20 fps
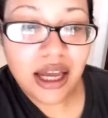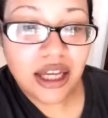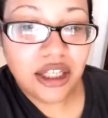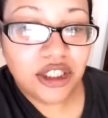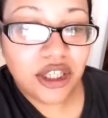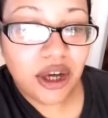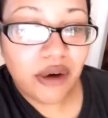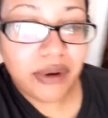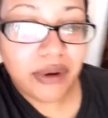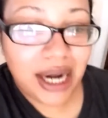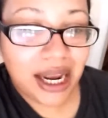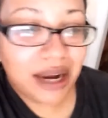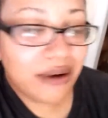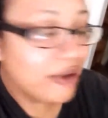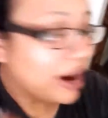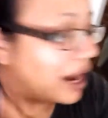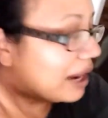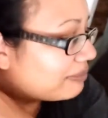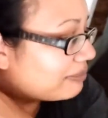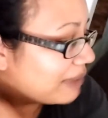So when I
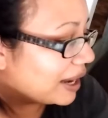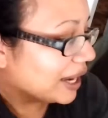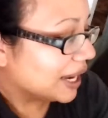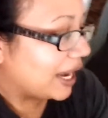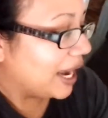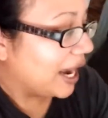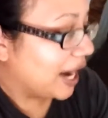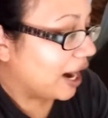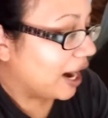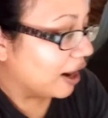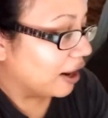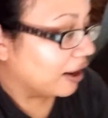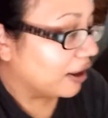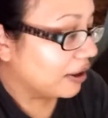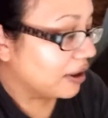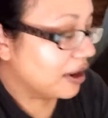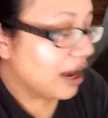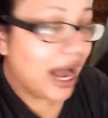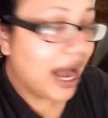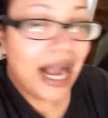grabbed my
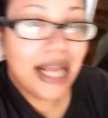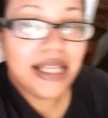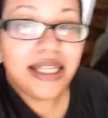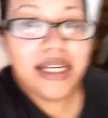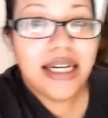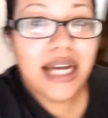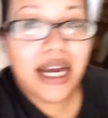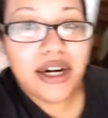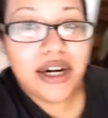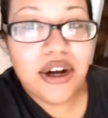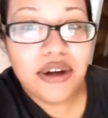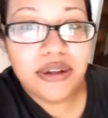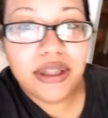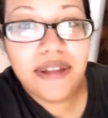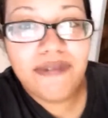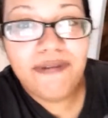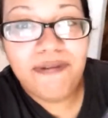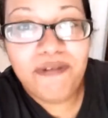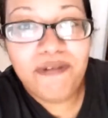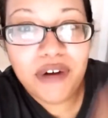hair, I did not know
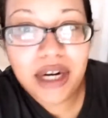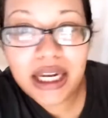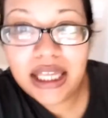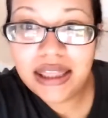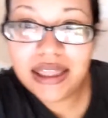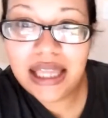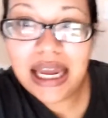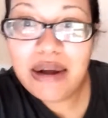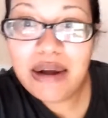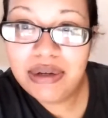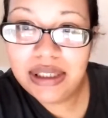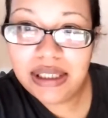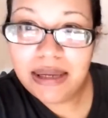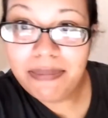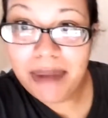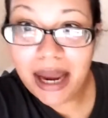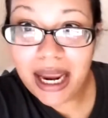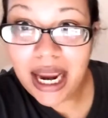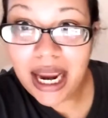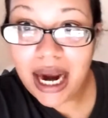the freaking thing was in
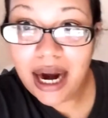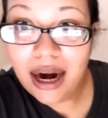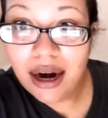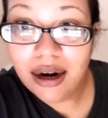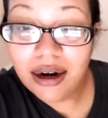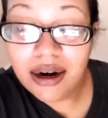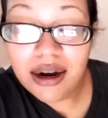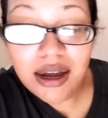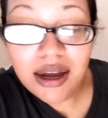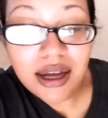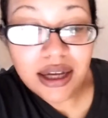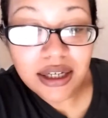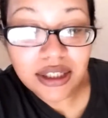my hair.